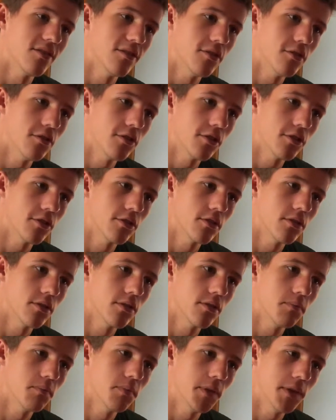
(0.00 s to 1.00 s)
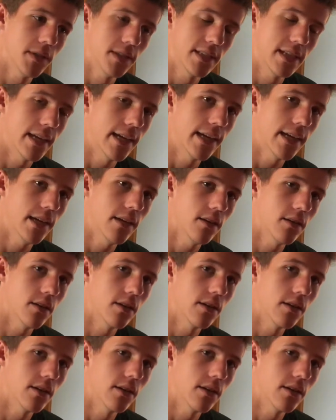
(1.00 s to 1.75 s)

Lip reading: Not per se,